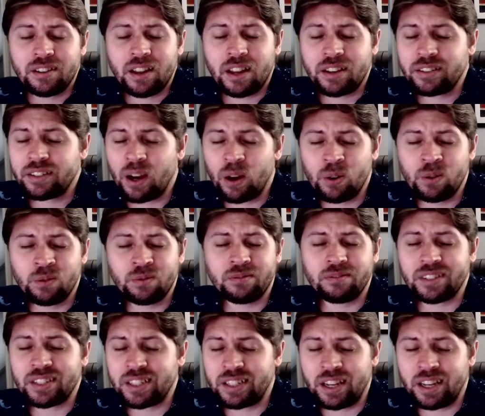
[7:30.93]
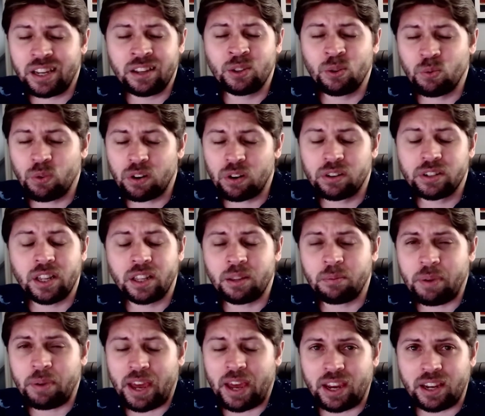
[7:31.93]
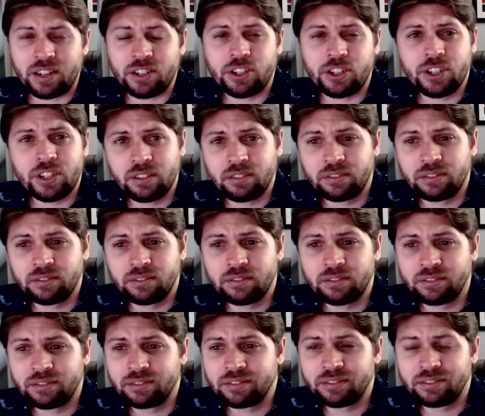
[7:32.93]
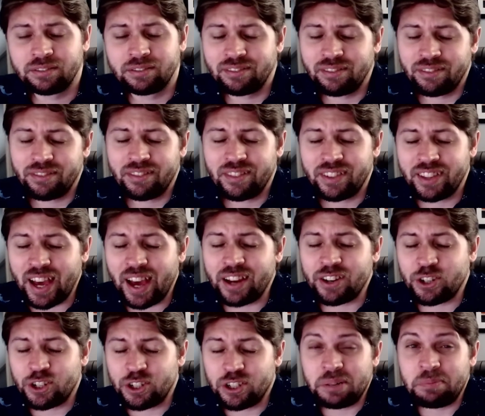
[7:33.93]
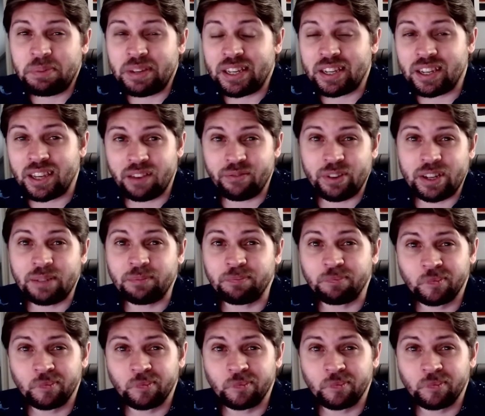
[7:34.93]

don't sing the words on the page. That should be a given.